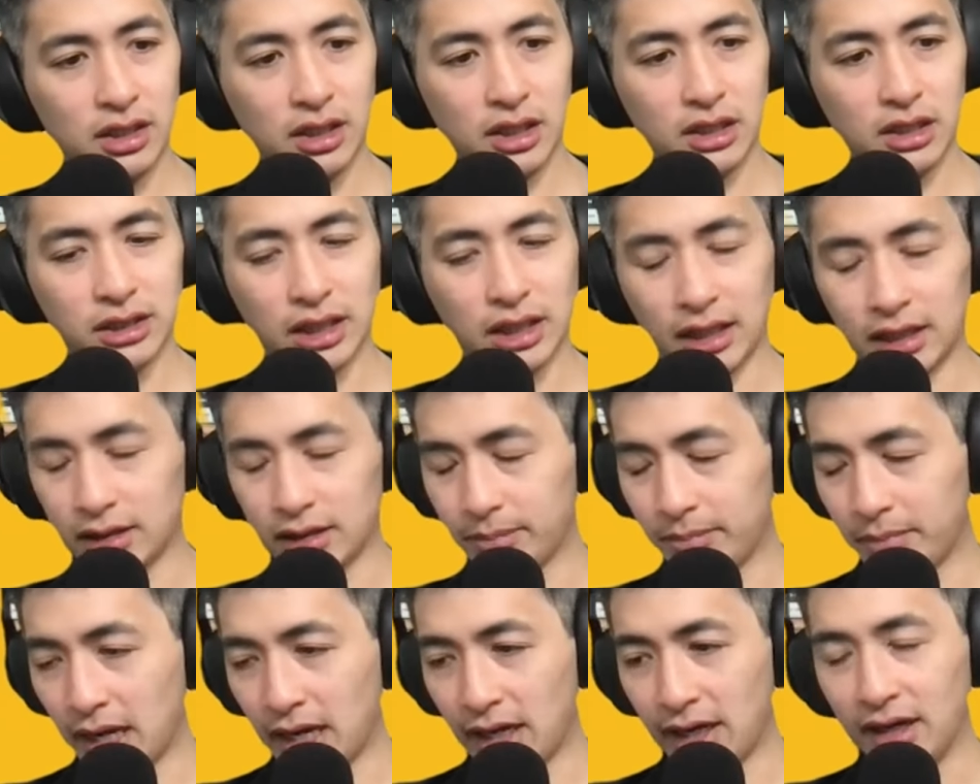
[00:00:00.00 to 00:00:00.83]
He's like,
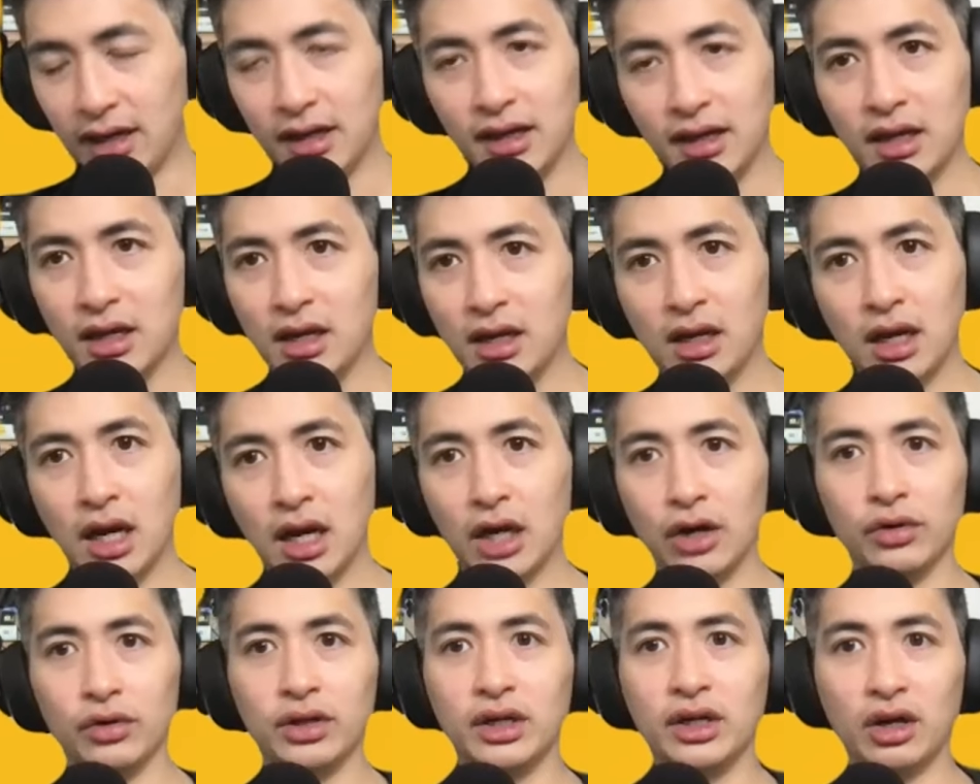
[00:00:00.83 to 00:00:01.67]
man, I
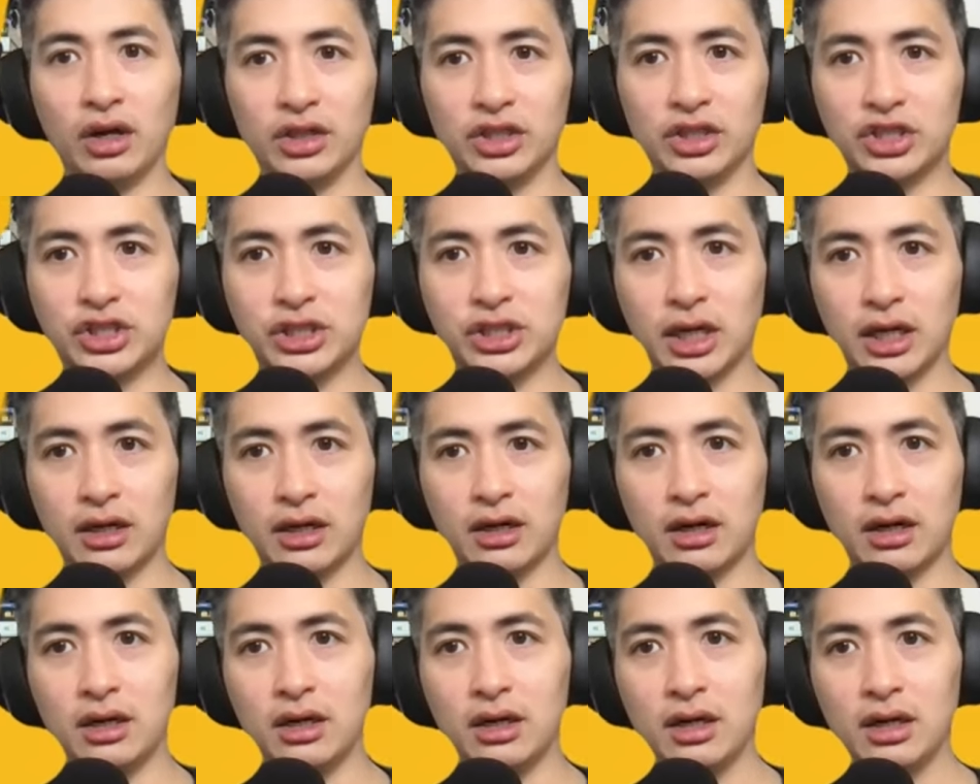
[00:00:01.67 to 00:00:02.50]
don't need all this
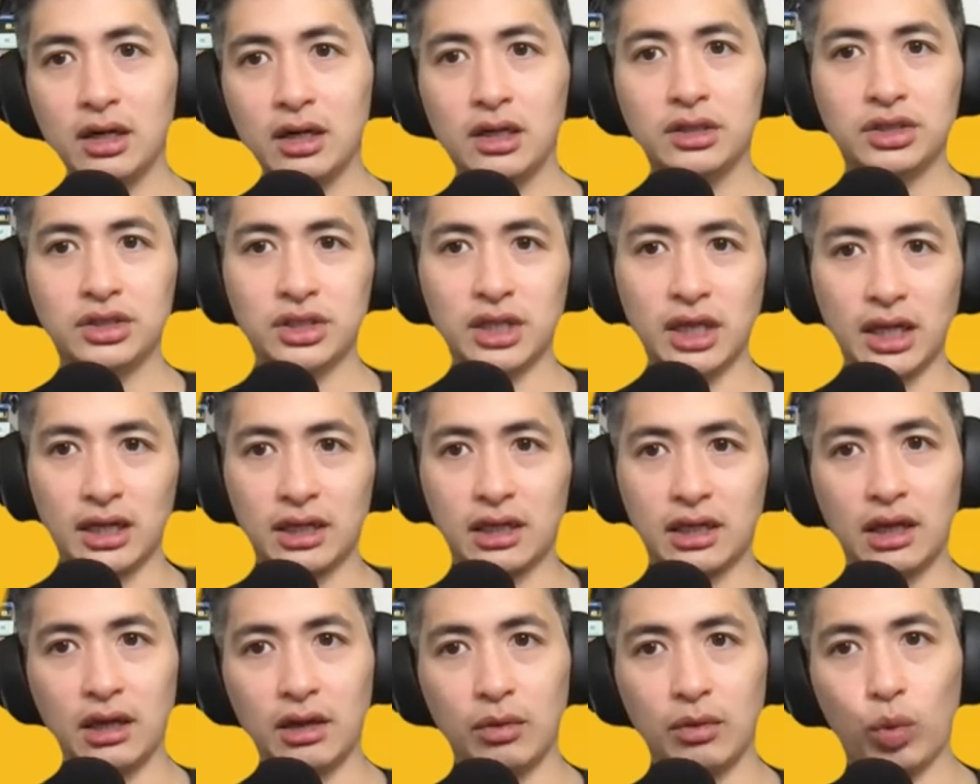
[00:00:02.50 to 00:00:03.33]
cheddar. It's like
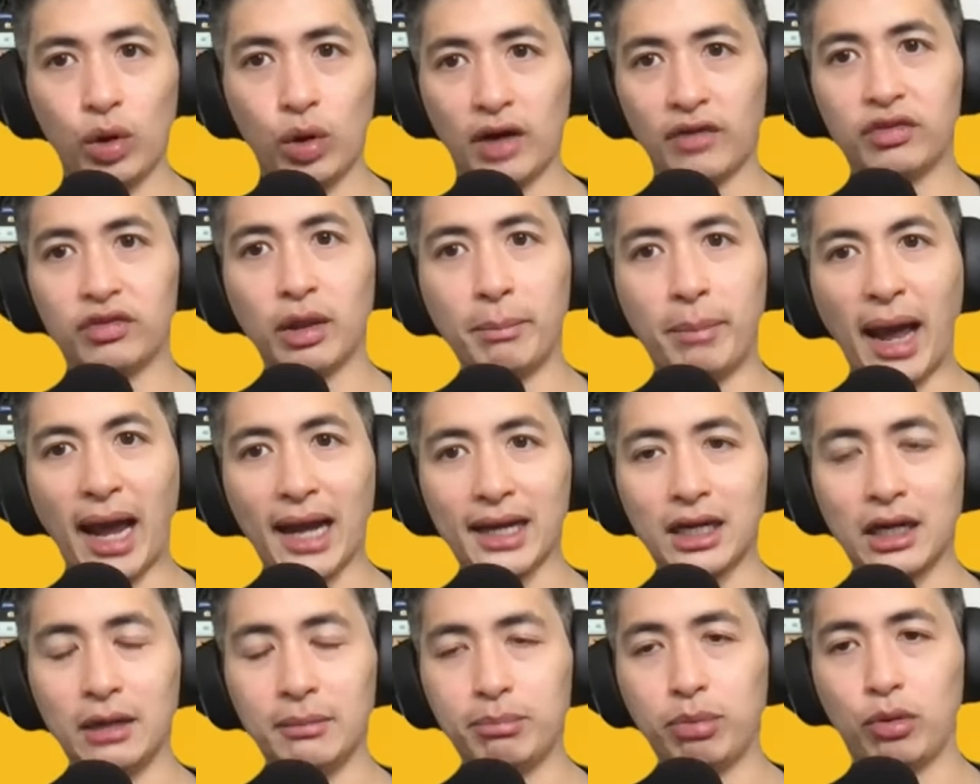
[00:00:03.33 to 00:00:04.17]
whatever the
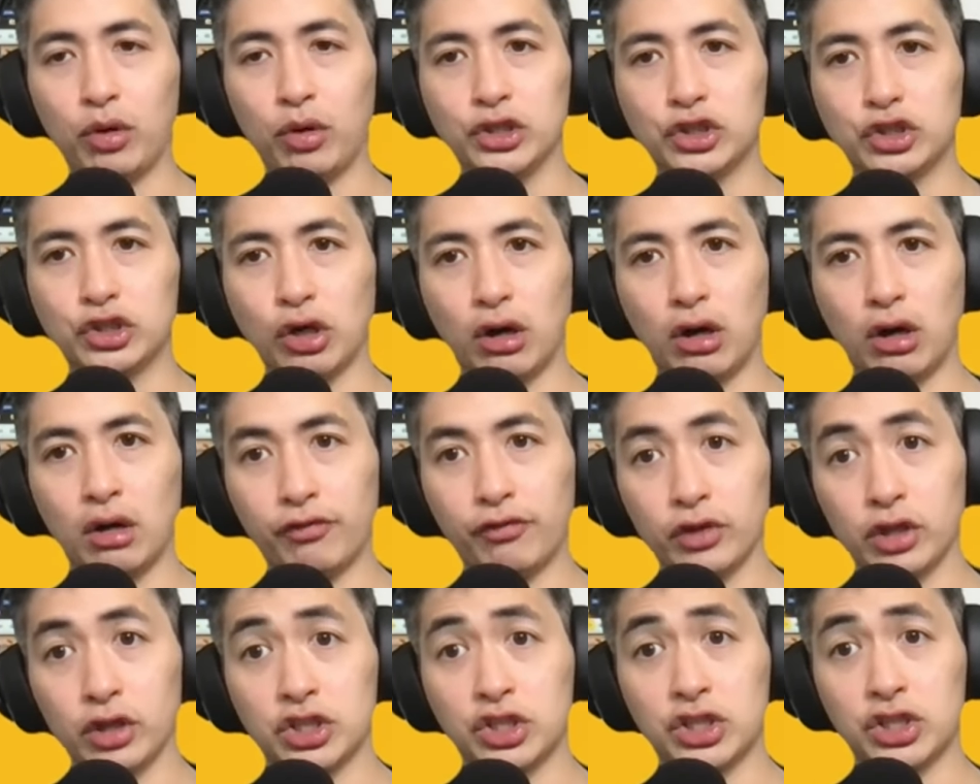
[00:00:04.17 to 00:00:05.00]
back end points are
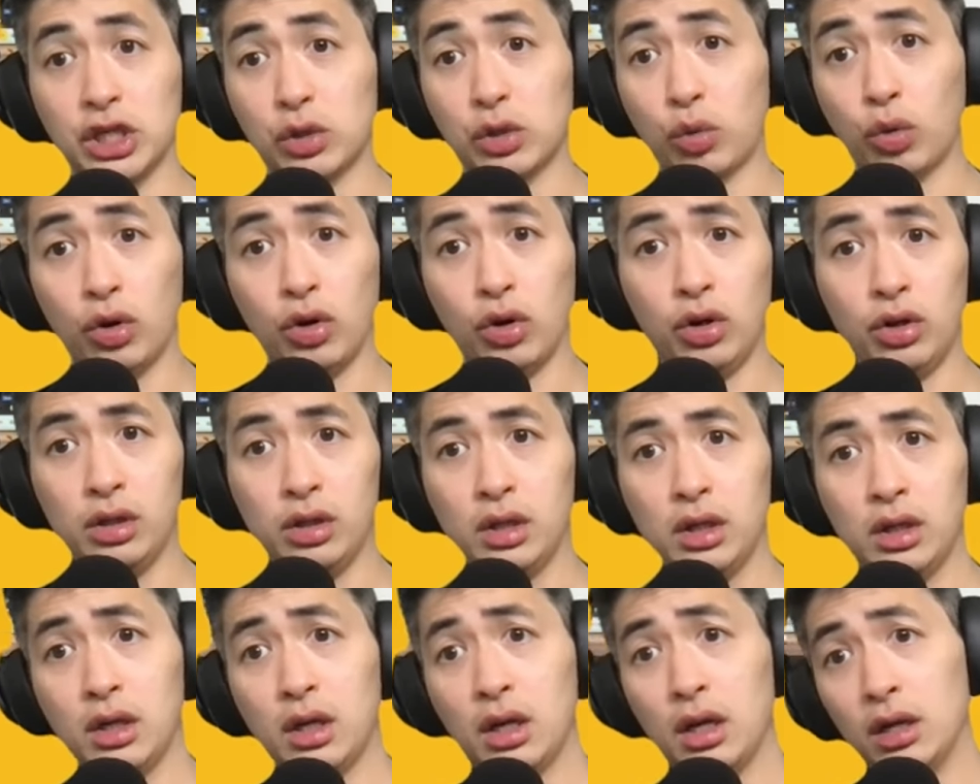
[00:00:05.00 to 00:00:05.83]
for the sequel,
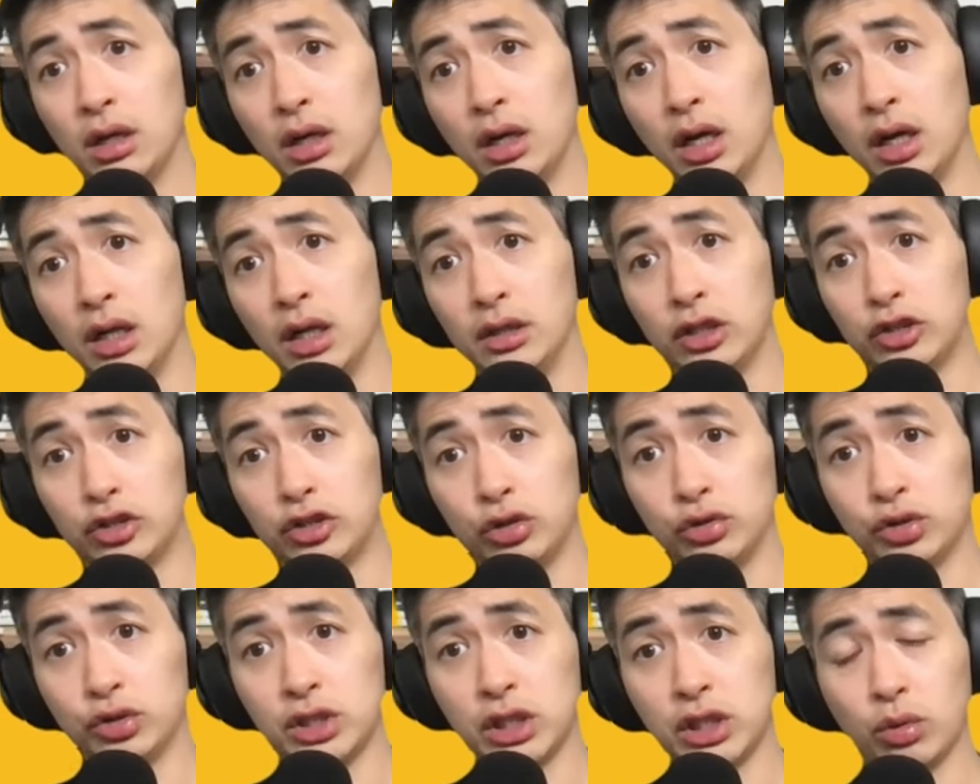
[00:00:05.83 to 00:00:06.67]
uh, the
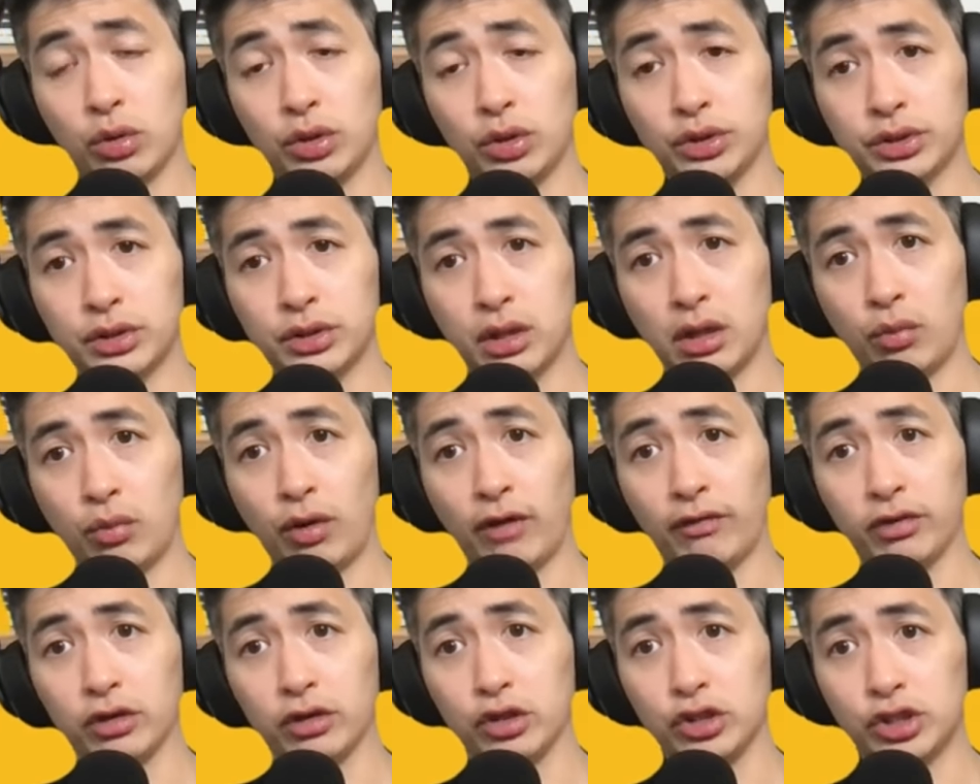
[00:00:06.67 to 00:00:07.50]
two sequels, uh,
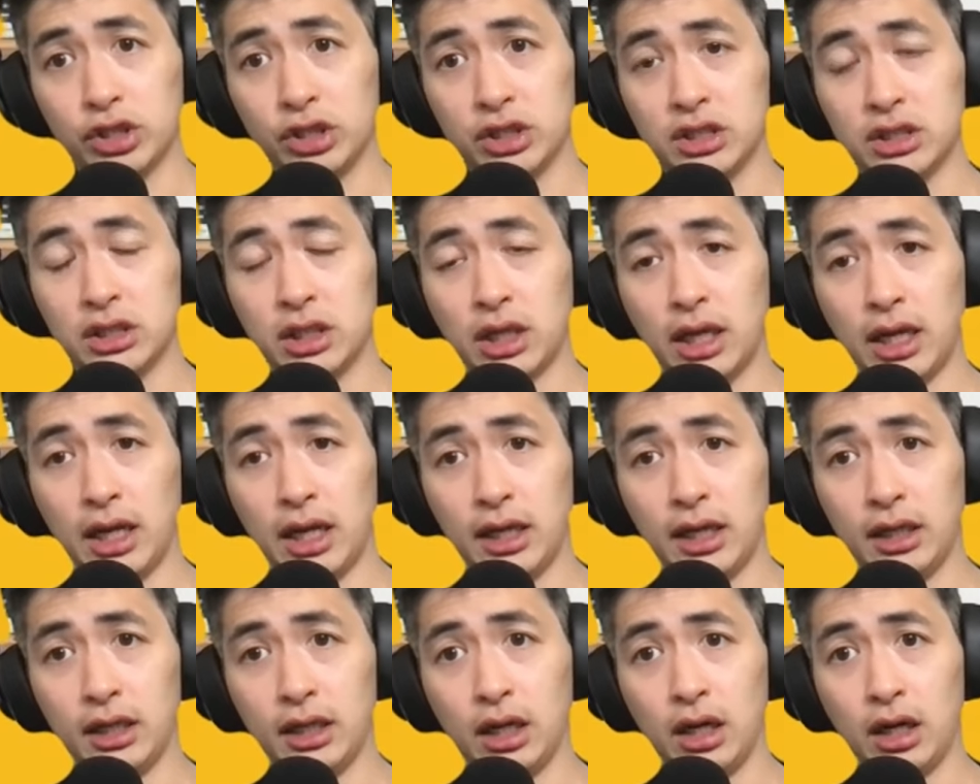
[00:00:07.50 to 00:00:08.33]
Revolutions
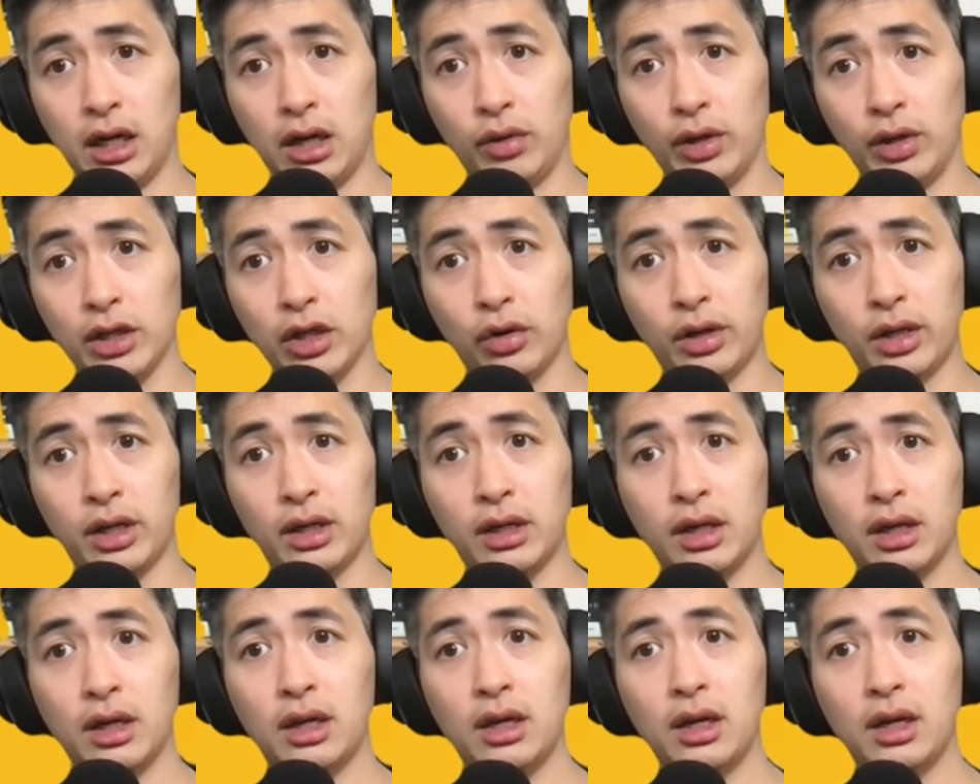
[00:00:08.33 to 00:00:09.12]
and uh, Reloaded.